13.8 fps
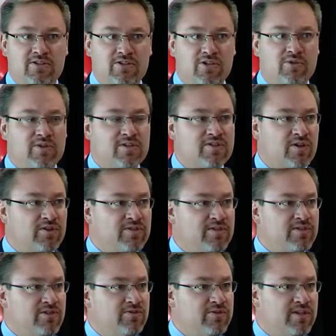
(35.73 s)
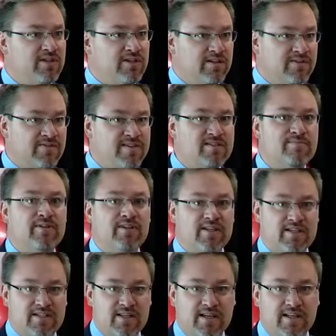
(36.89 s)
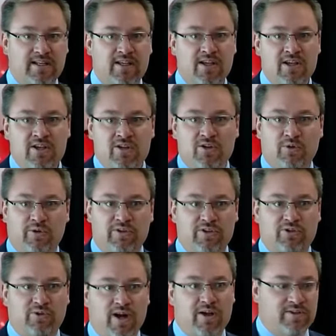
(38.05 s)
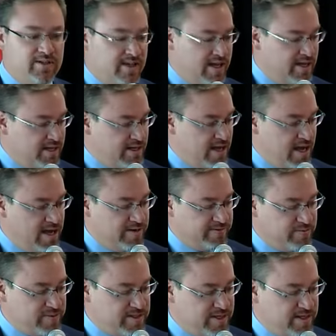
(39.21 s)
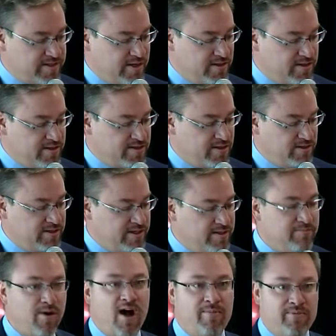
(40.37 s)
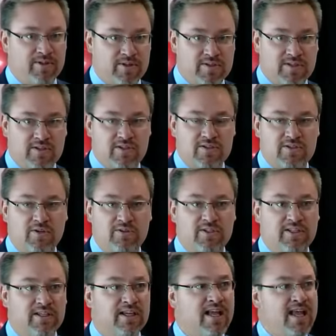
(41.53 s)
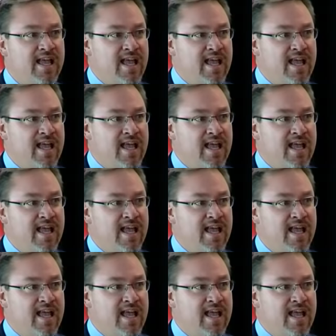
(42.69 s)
two consultants who did the feasibility study who are in the crowd today uh, from CSL Consulting and Populous Consulting